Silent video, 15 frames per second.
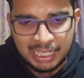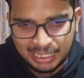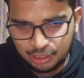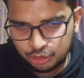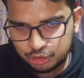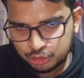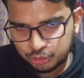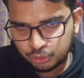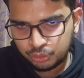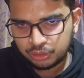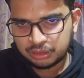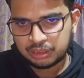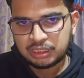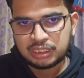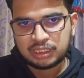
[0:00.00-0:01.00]
And
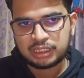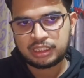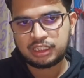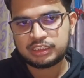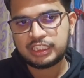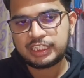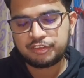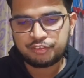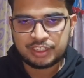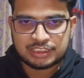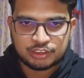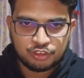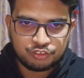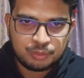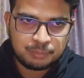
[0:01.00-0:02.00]
also the
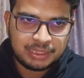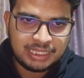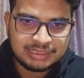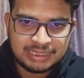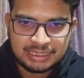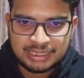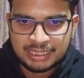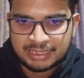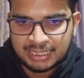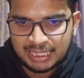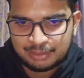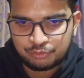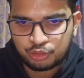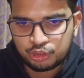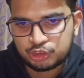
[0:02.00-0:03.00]
defense of the players at that
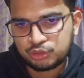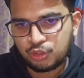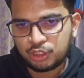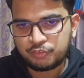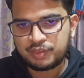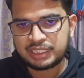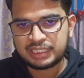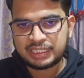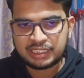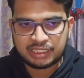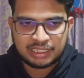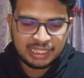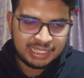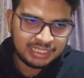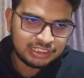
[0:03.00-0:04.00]
time was not very
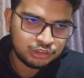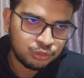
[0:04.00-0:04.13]
great.